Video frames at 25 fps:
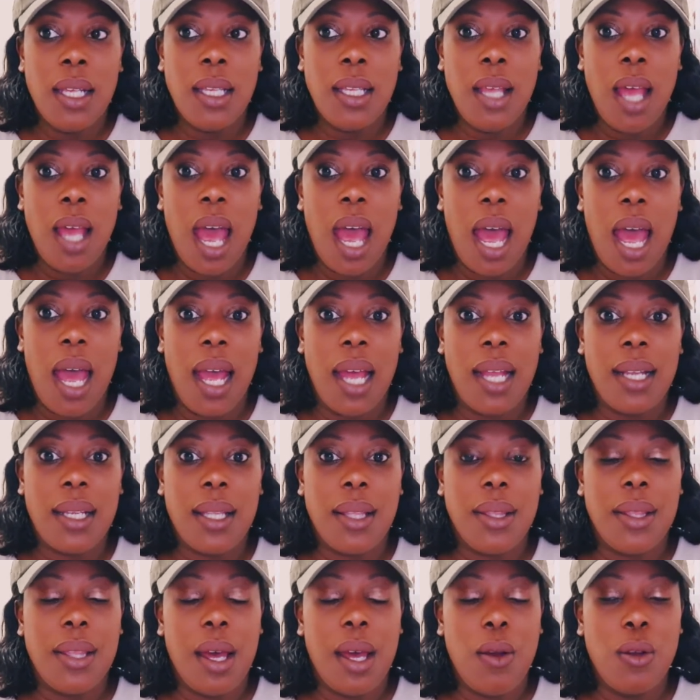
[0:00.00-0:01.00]
And
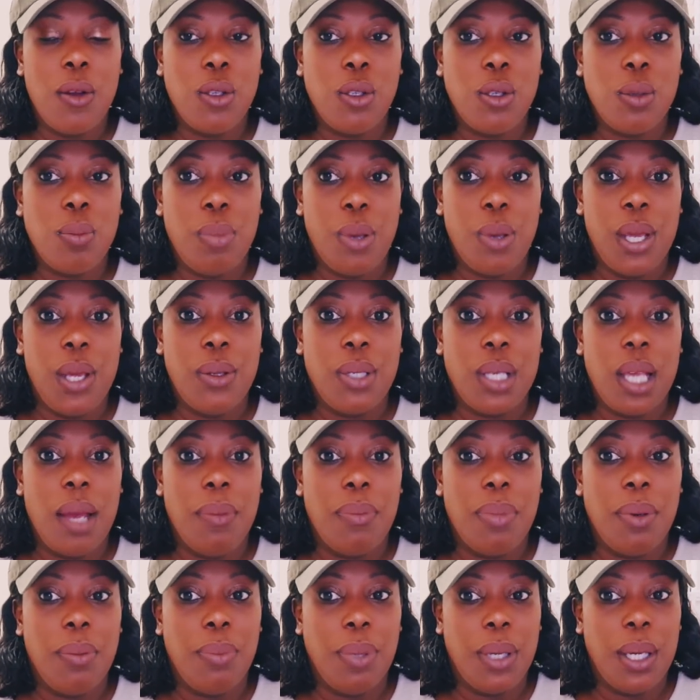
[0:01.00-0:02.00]
those
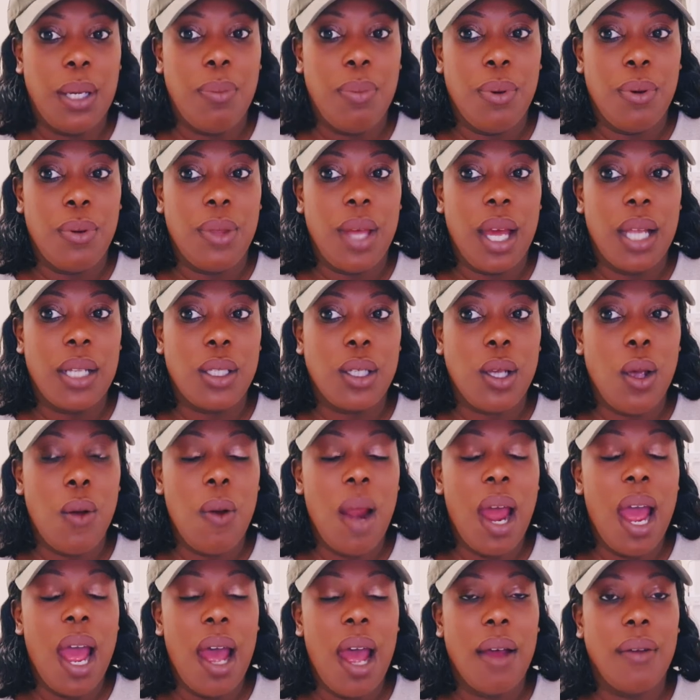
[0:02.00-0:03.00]
type of people that don't
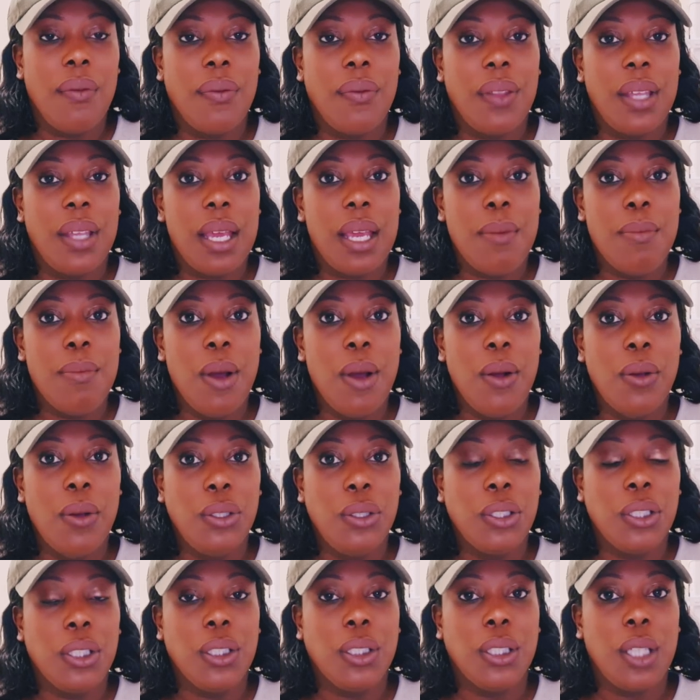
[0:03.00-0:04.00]
have the
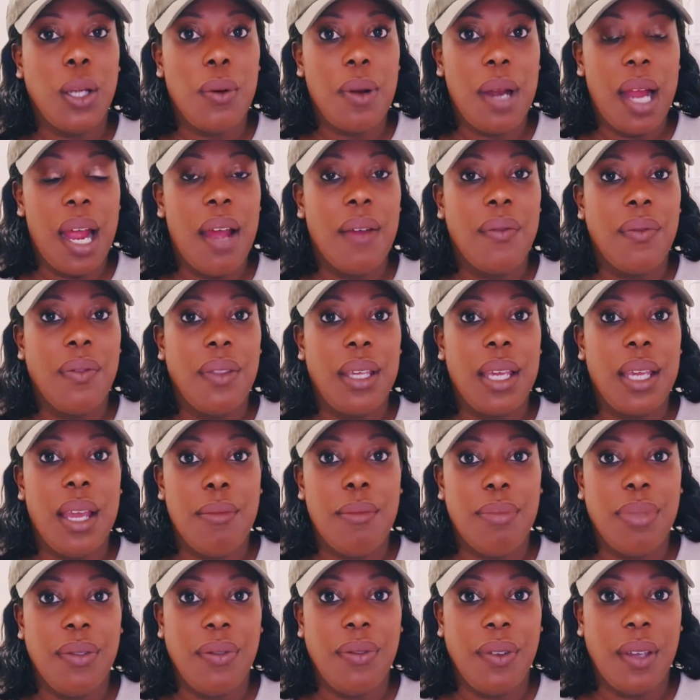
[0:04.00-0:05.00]
emotion, don't have the
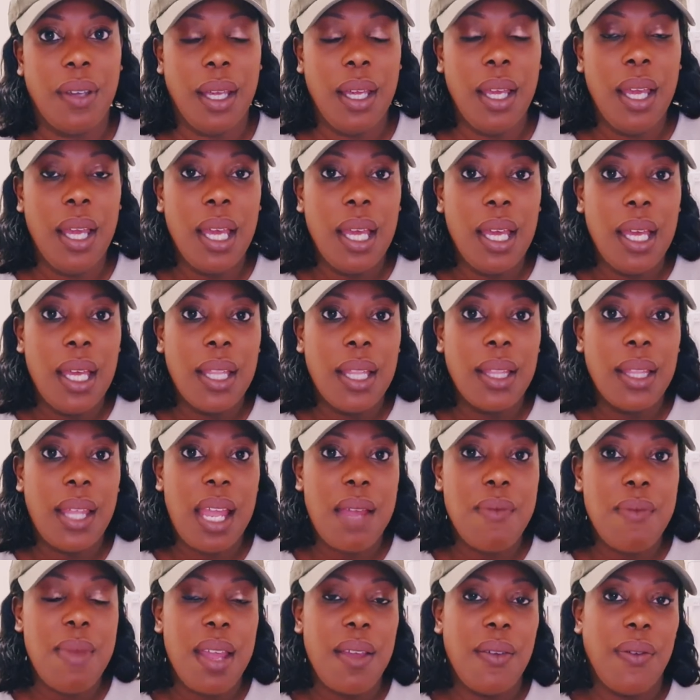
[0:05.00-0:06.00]
empathy, they
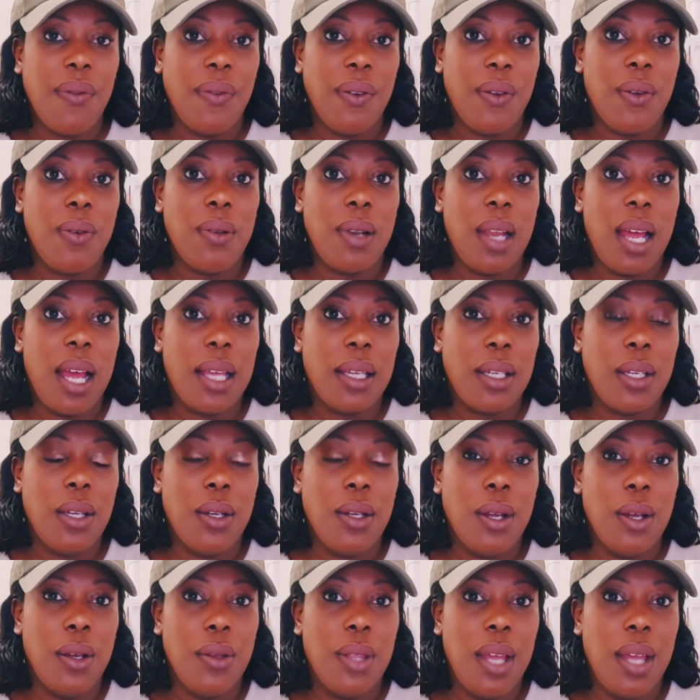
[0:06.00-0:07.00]
may feel like
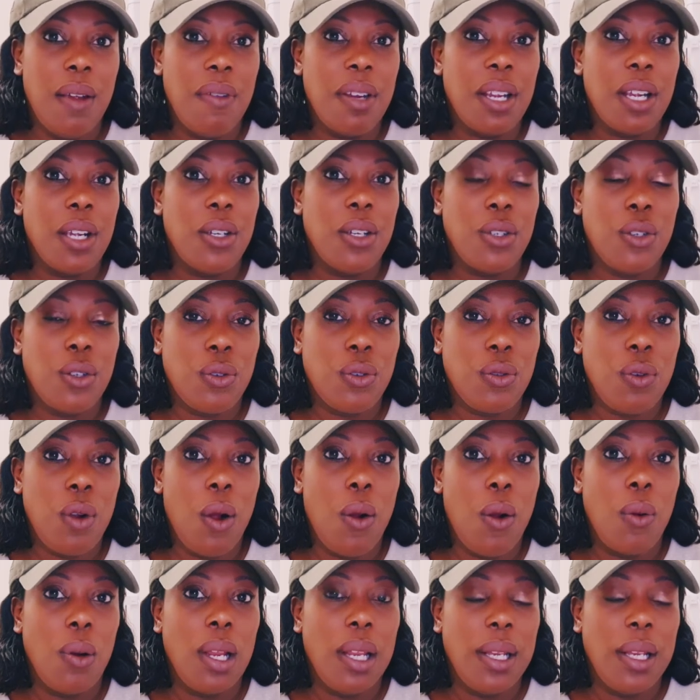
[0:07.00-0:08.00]
they're in
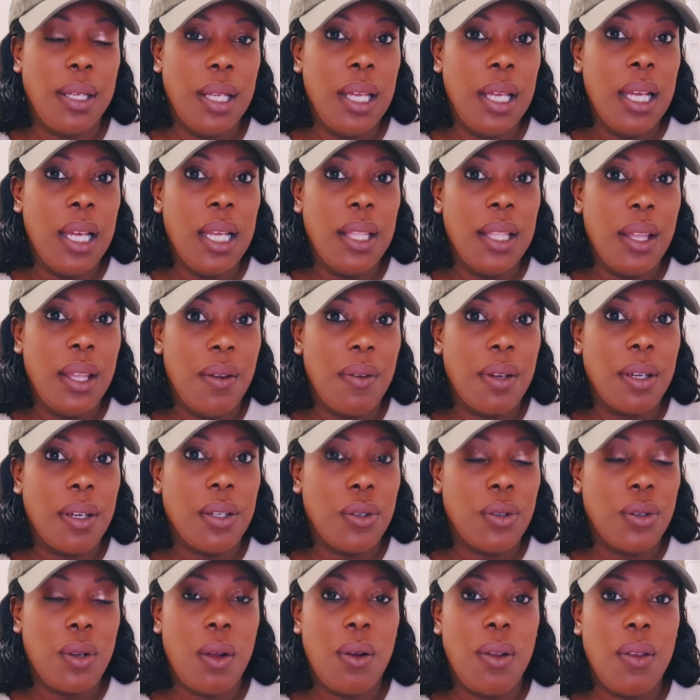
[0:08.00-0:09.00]
control and they're in
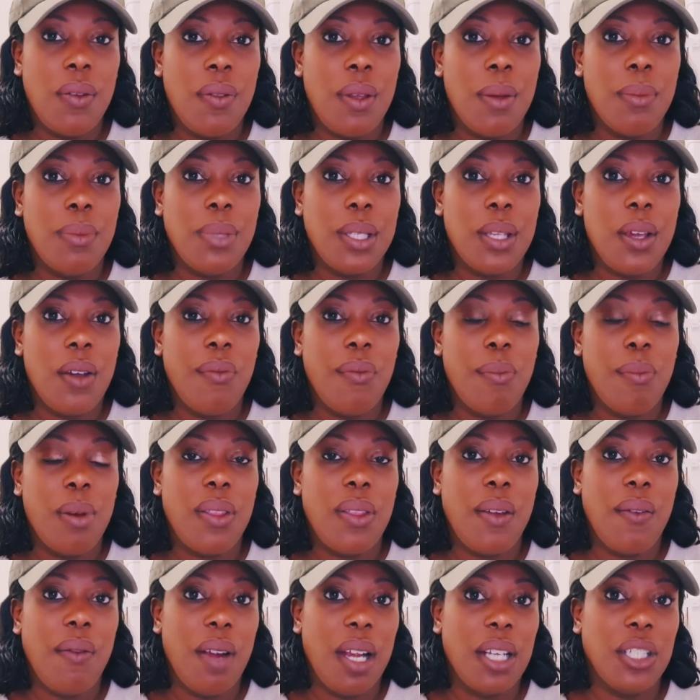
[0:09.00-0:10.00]
control of themselves, but
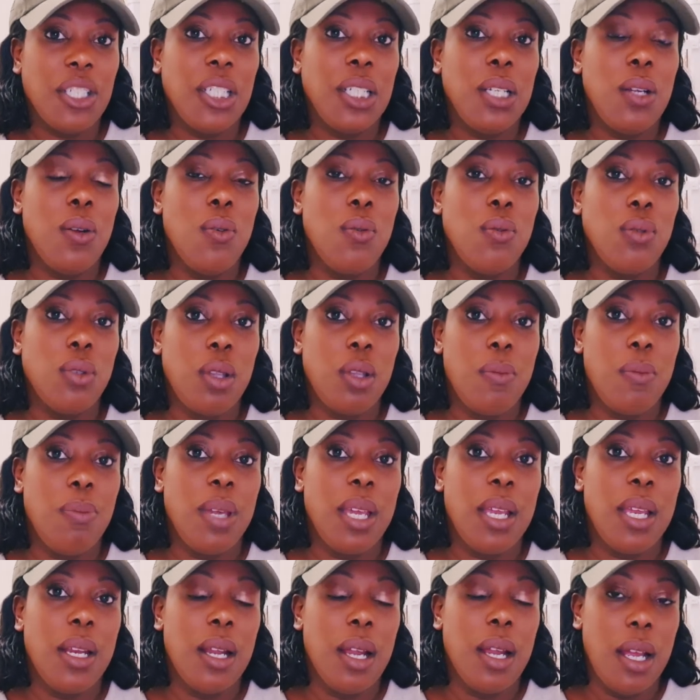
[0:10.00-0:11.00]
they're actually also
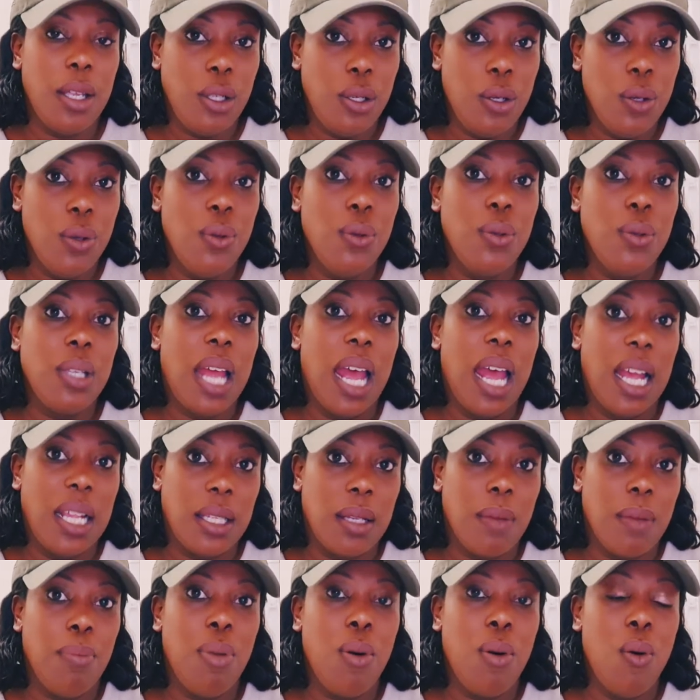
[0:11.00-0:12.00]
being used as
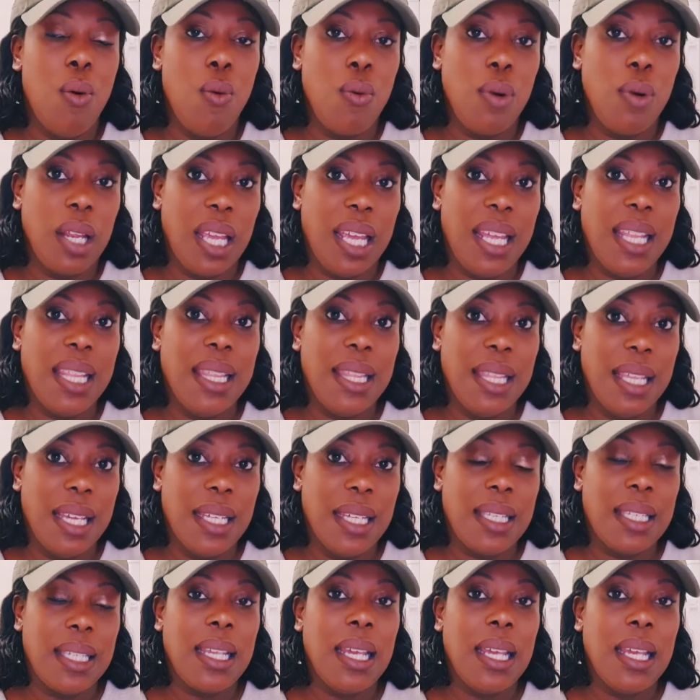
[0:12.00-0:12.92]
a pawn in this